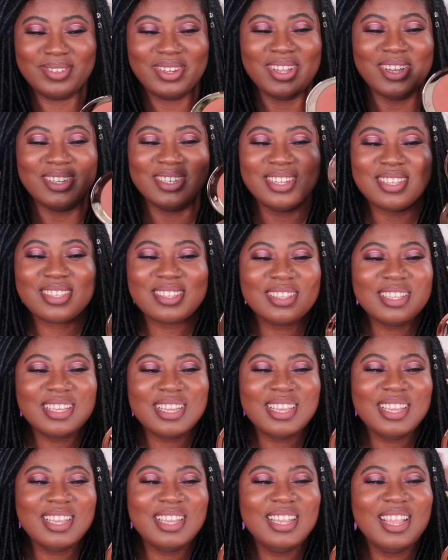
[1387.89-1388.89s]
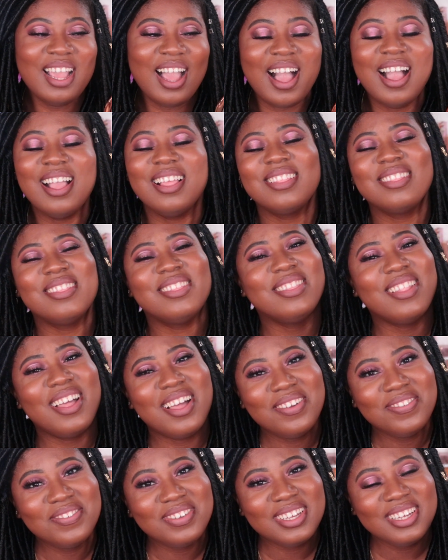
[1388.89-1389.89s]
I
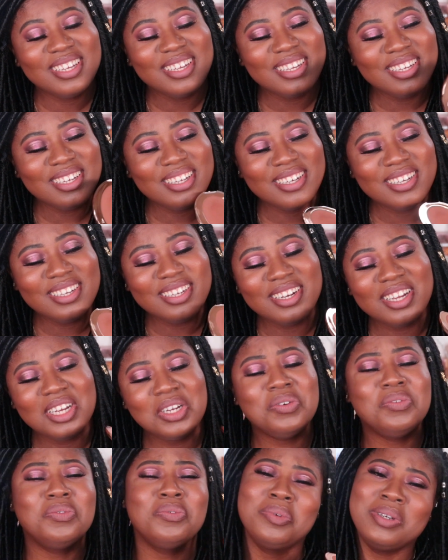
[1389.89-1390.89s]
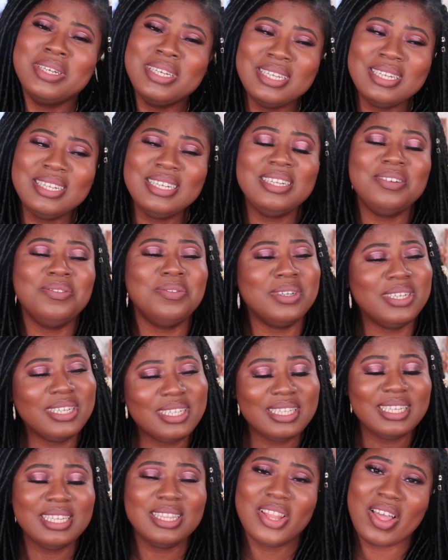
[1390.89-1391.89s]
love it. I really,
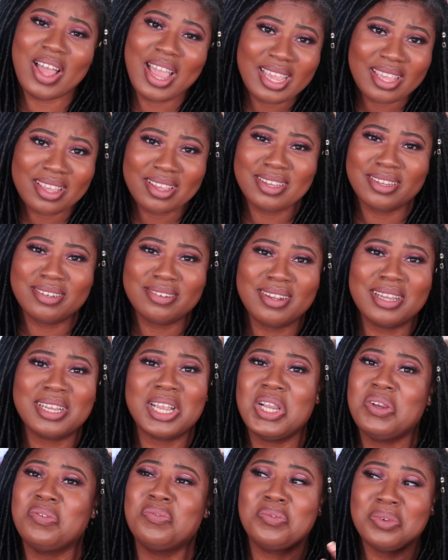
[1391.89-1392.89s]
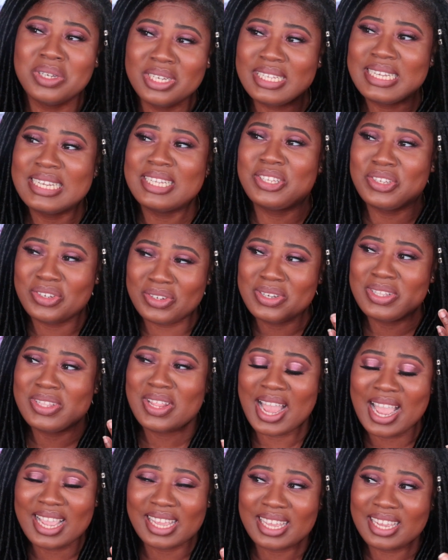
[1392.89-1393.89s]
really like it. Like, I really do
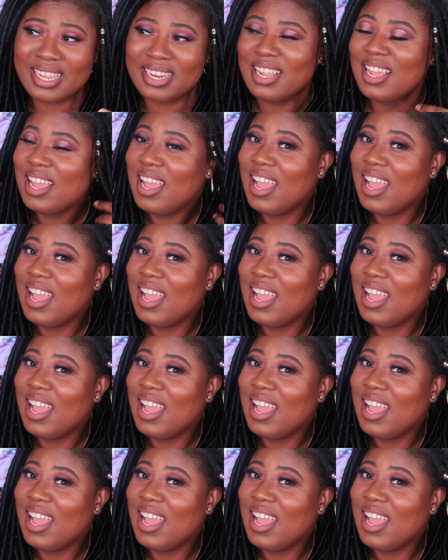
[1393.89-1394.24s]
like it.